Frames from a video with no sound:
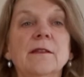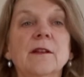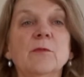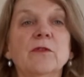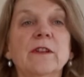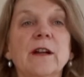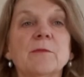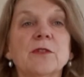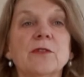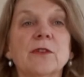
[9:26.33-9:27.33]
Then moving
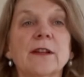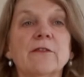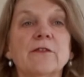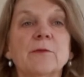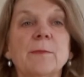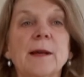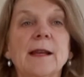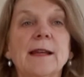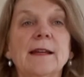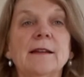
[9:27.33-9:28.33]
up to your left
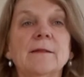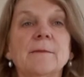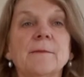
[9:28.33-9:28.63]
belly,